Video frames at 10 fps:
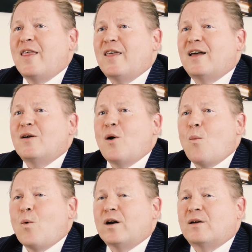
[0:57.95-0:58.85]
that
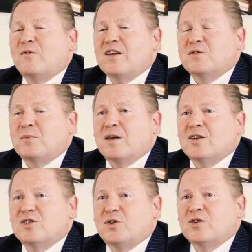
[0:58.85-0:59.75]
when an investment
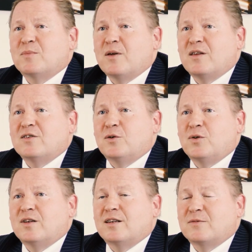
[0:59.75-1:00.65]
manager talks about their
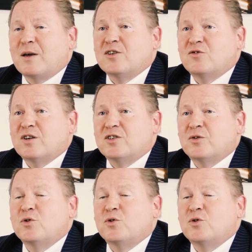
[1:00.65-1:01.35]
total expense ratio,